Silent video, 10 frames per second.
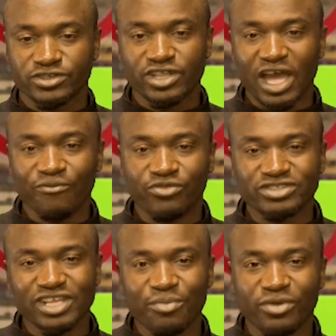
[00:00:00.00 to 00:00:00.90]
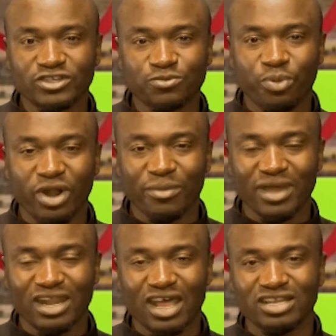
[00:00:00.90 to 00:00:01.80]
Time for Zambia's premier
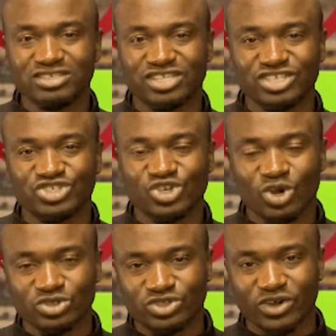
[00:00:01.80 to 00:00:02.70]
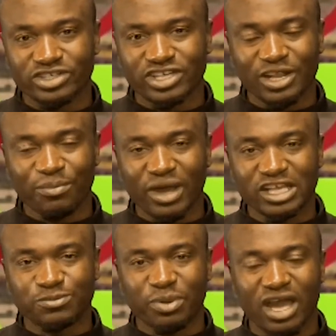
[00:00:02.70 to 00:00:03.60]
analysis show, Soccerchat
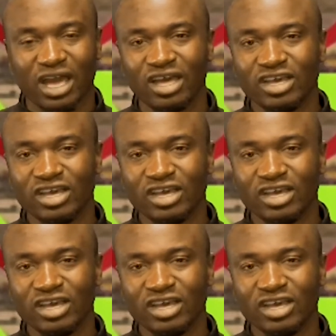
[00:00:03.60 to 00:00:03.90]
Match Pack.